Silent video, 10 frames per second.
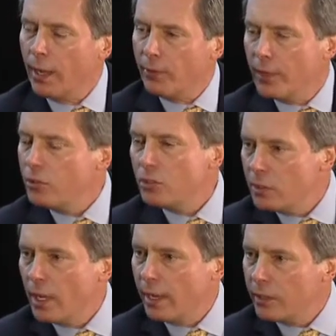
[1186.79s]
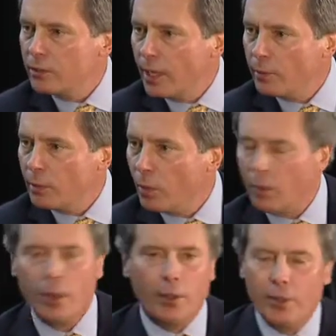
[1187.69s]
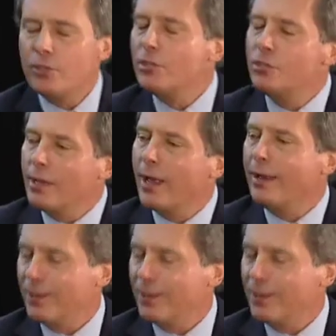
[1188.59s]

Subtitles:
This is not acceptable. This is not